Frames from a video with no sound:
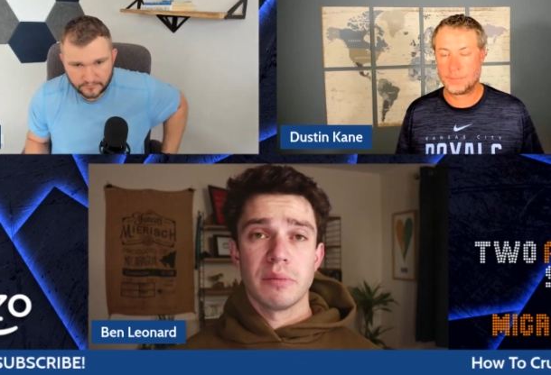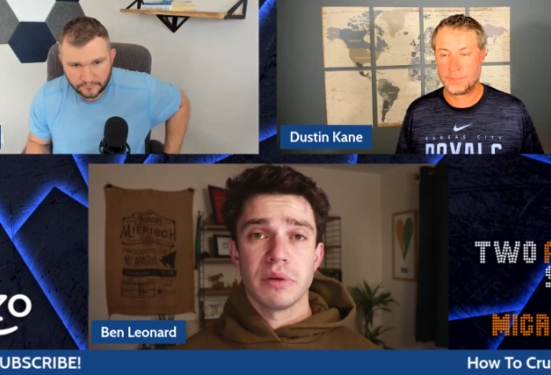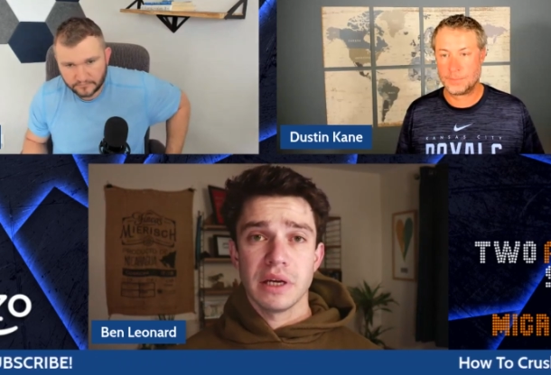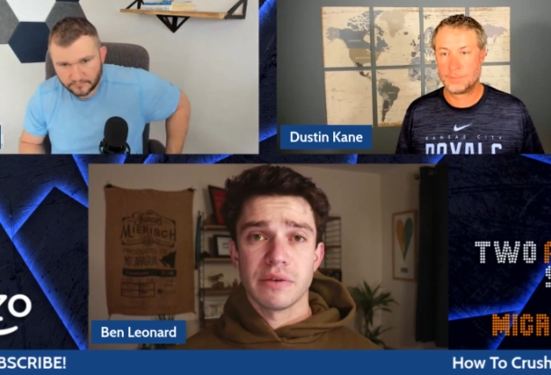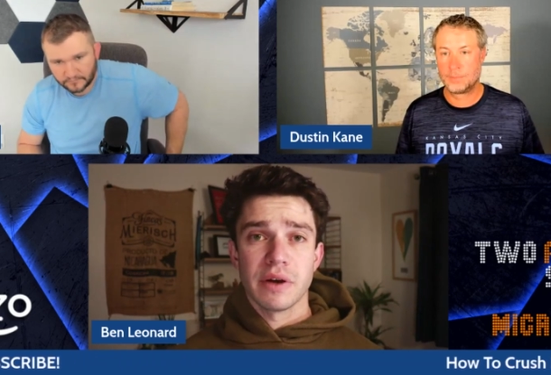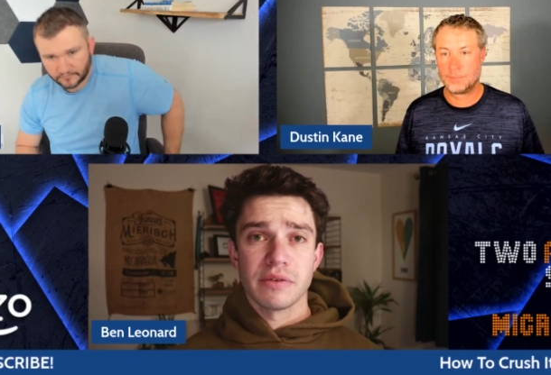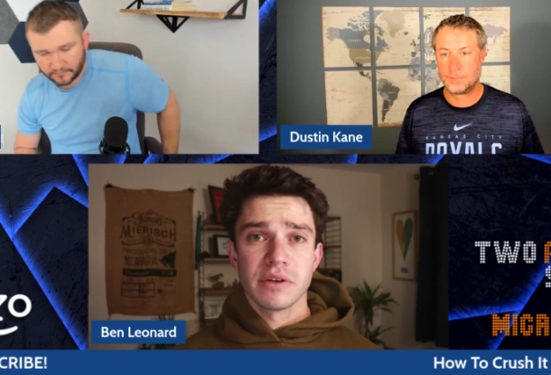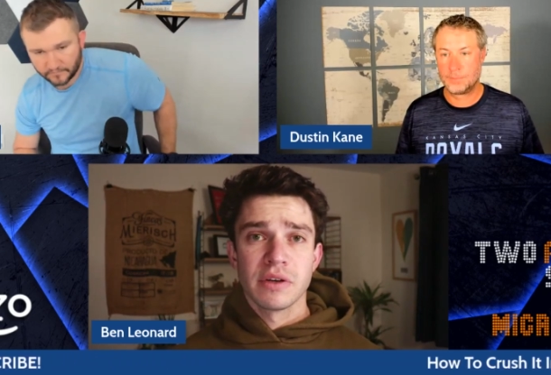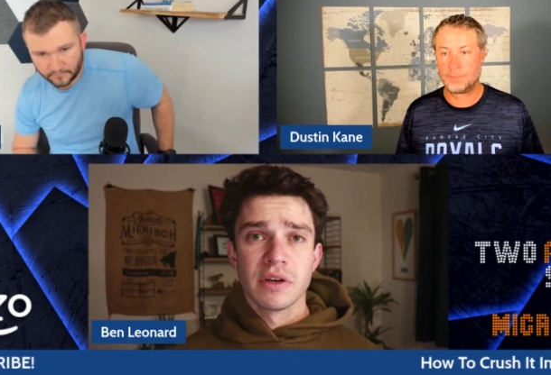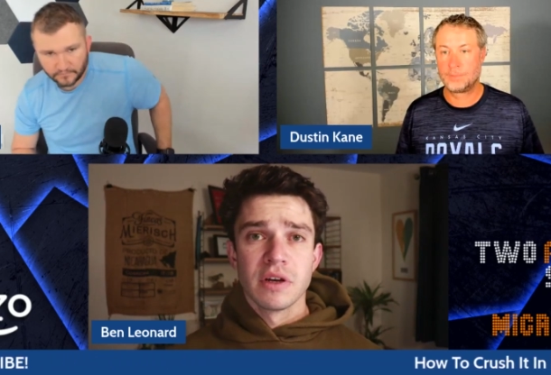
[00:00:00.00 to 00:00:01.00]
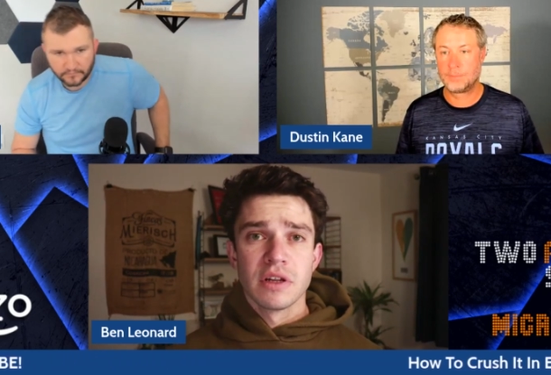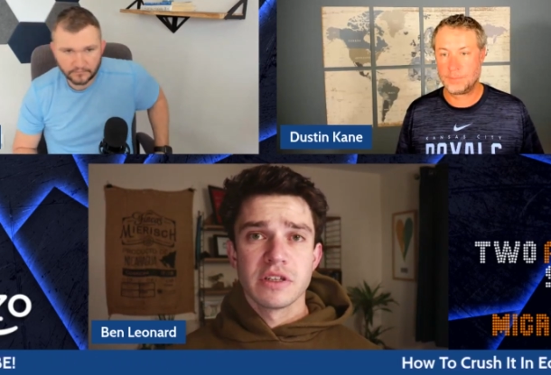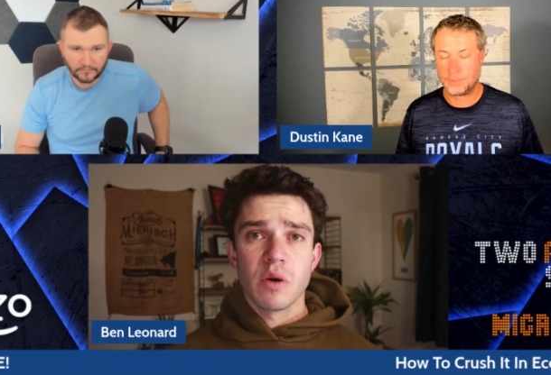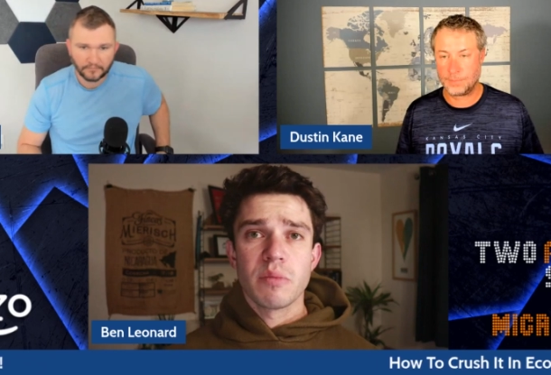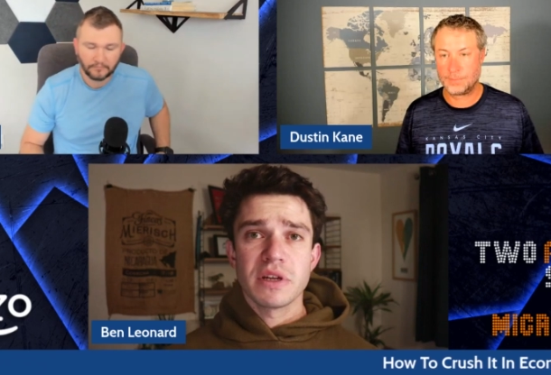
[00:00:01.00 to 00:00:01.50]
Speaker 1: playground
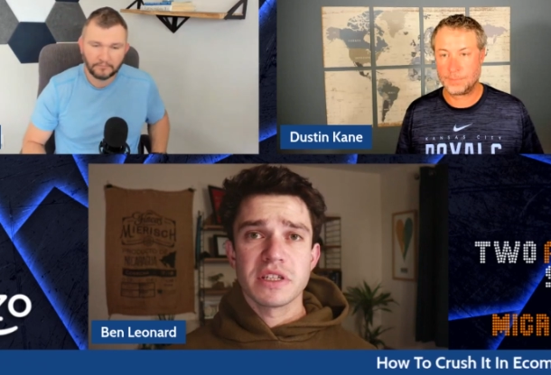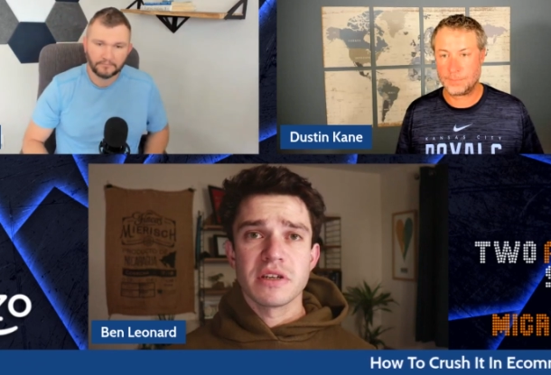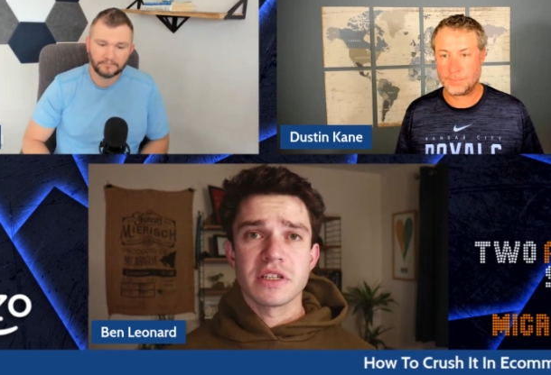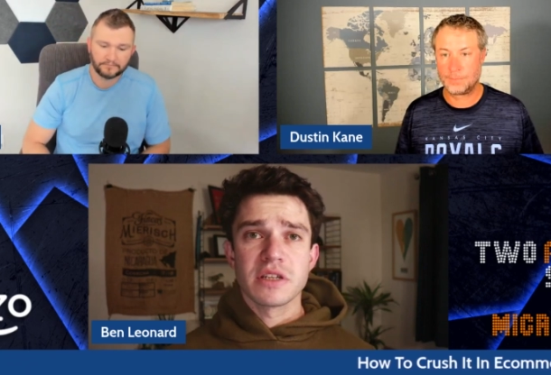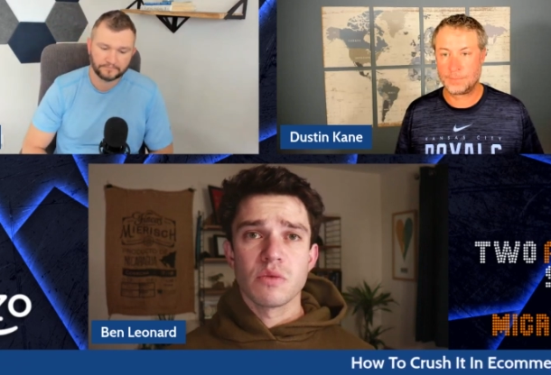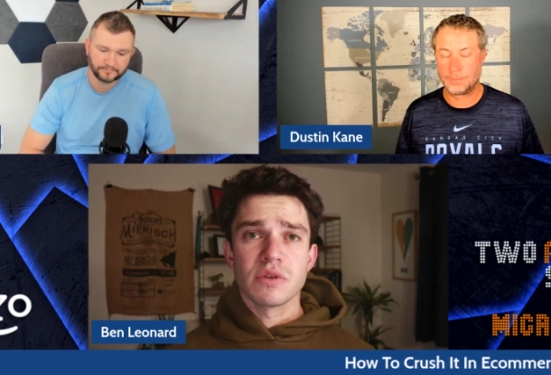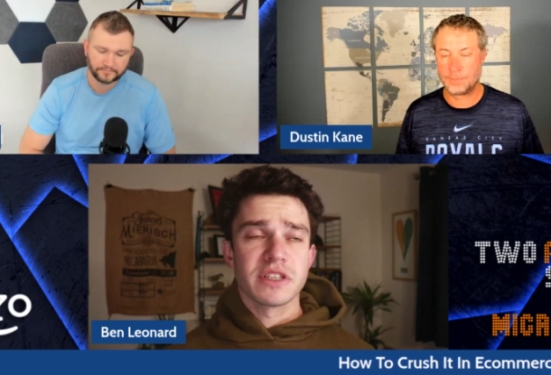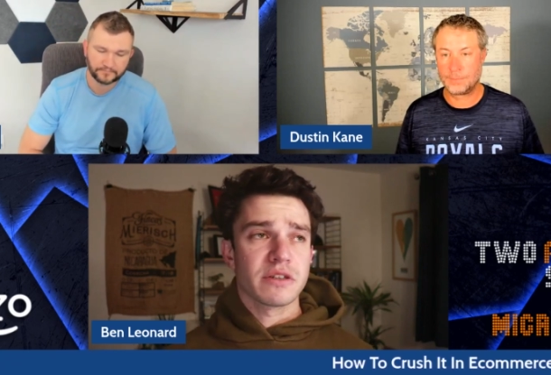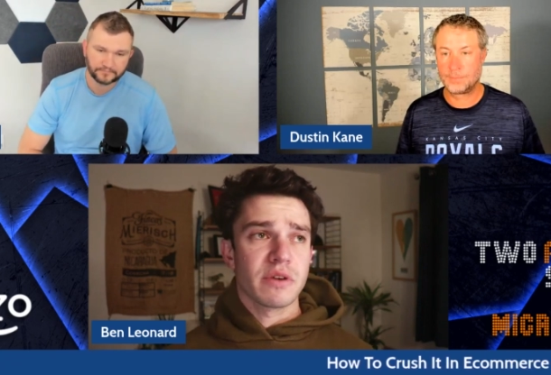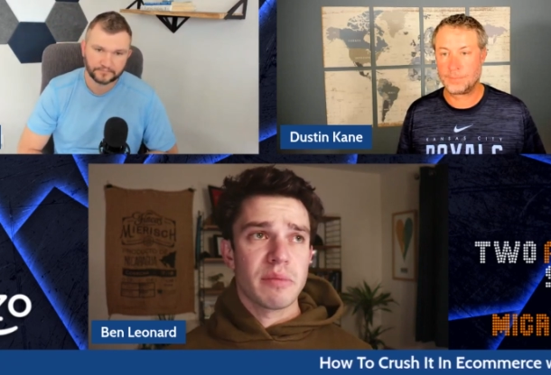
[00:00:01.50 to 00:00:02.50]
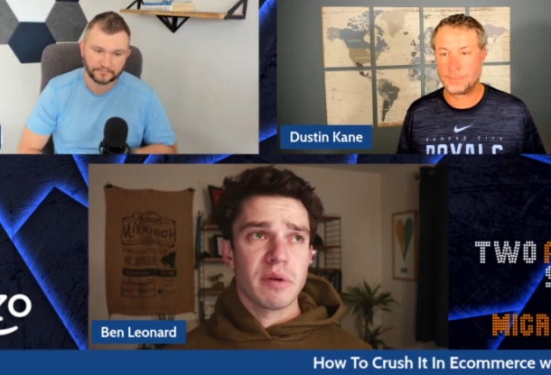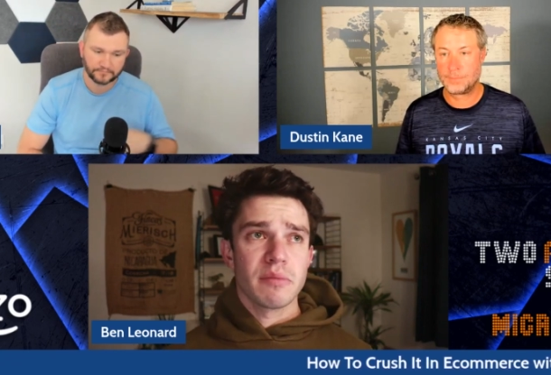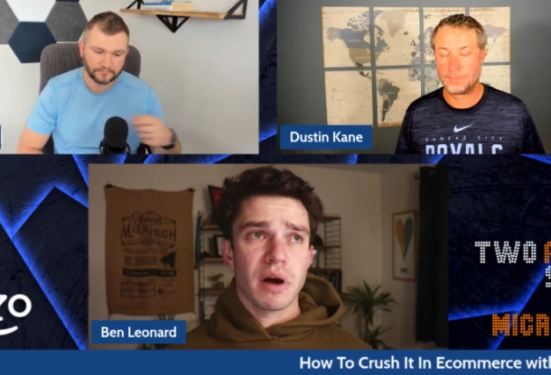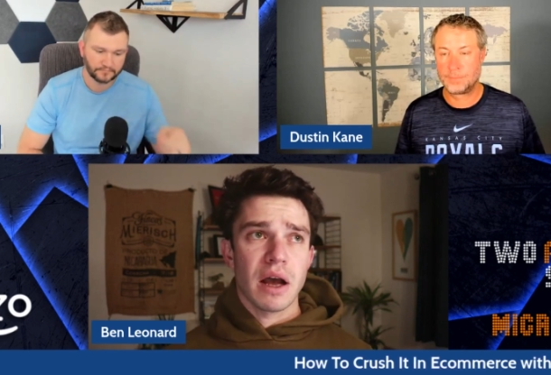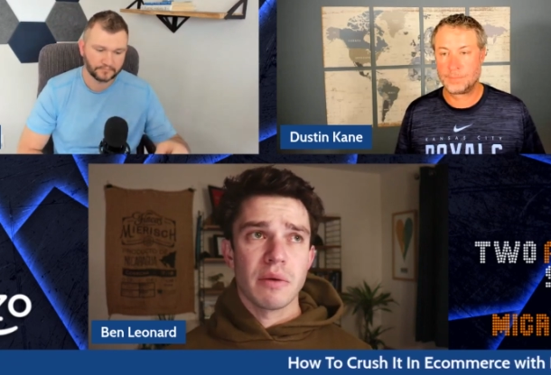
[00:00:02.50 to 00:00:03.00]
so a business that was scraping
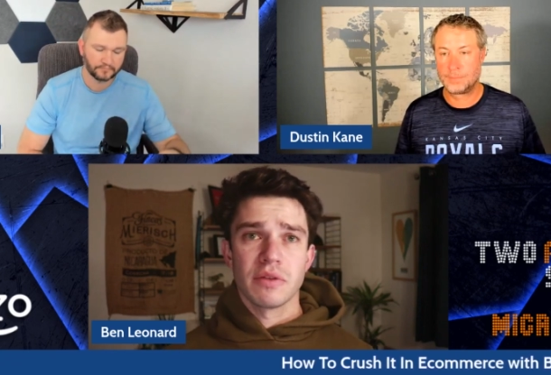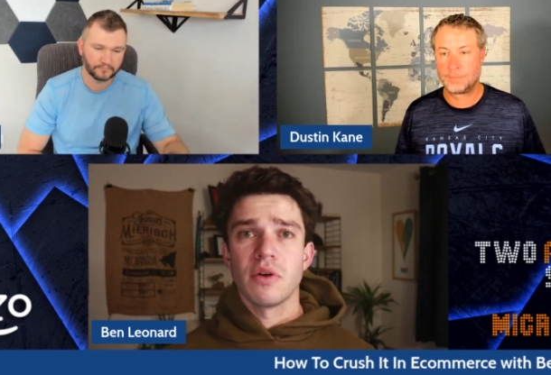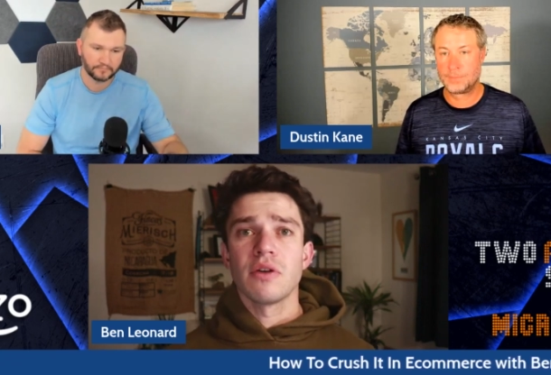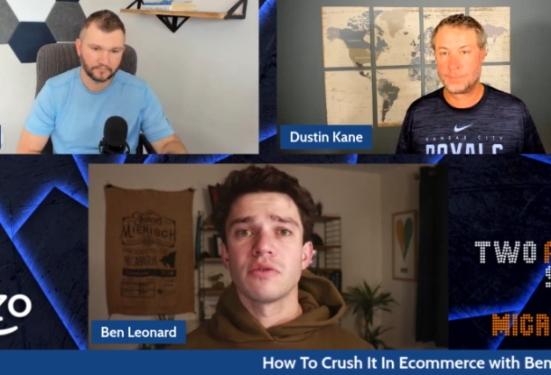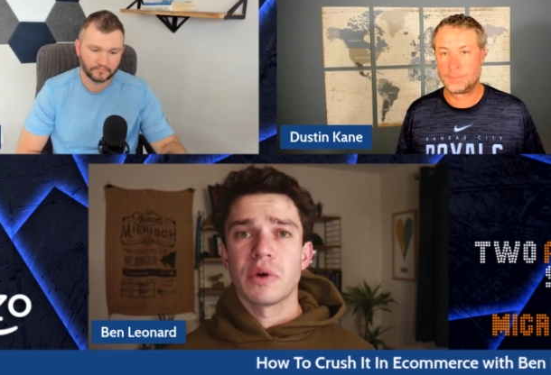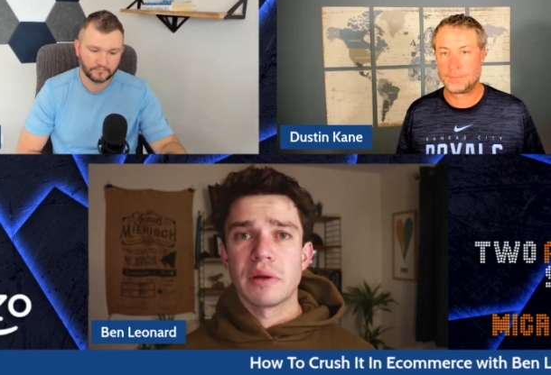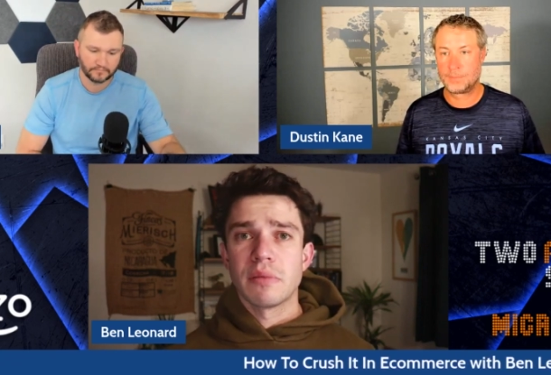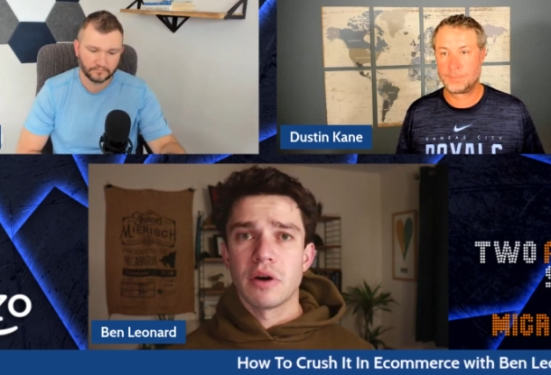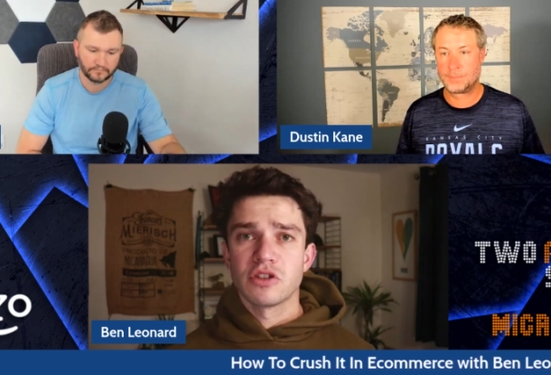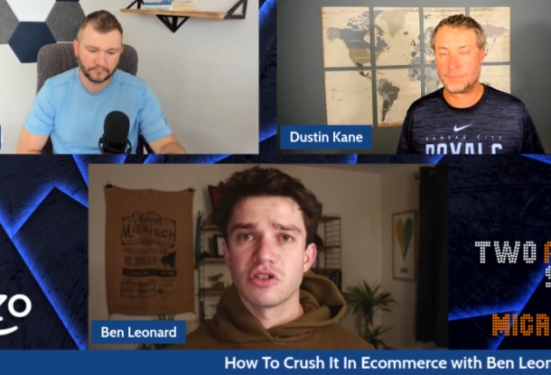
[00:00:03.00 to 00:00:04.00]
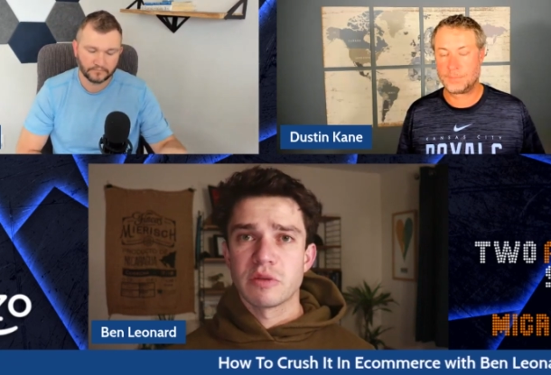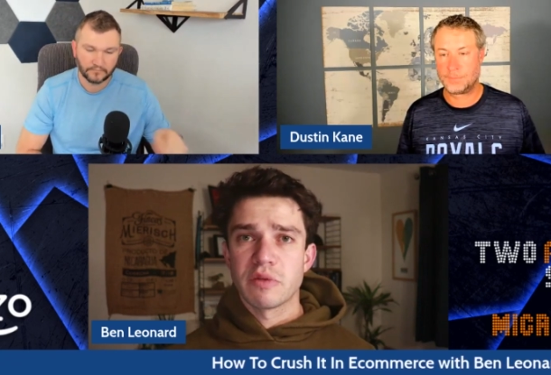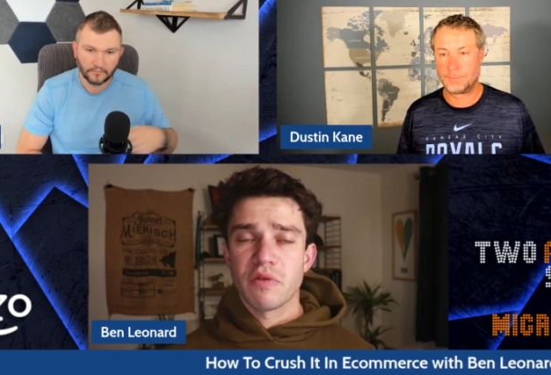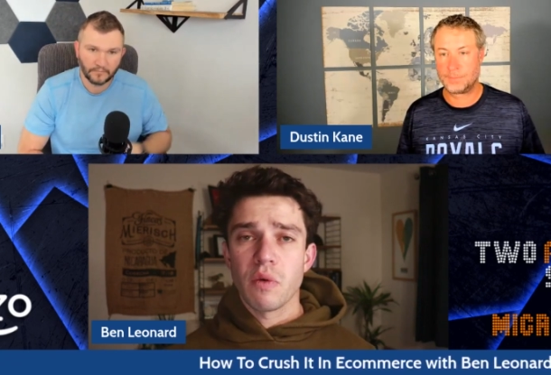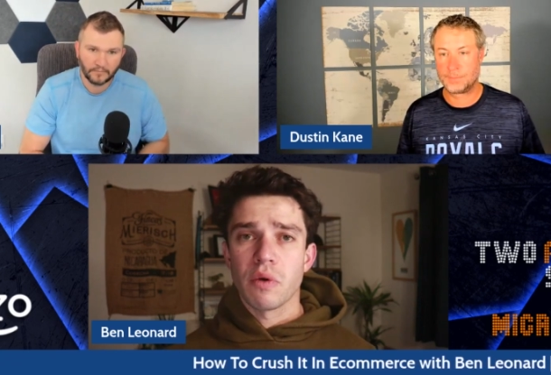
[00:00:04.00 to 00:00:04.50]
by with not great margins
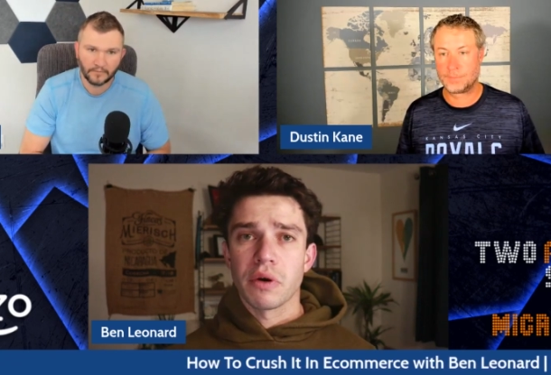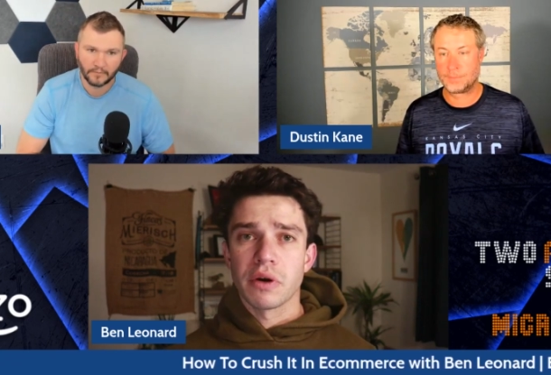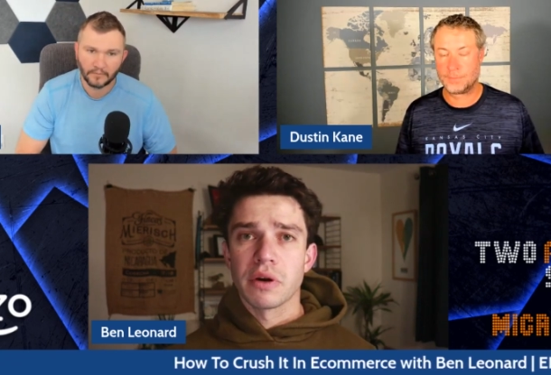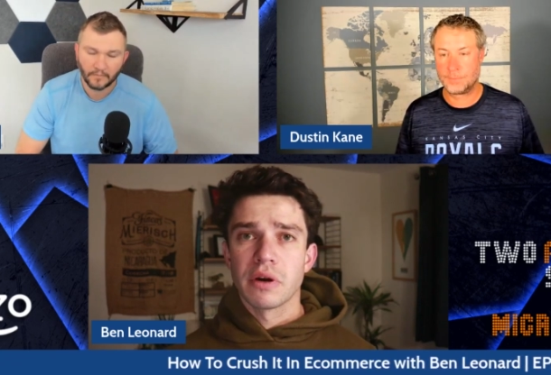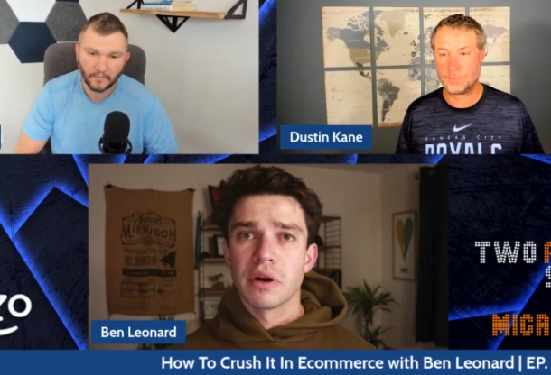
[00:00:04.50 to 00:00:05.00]
before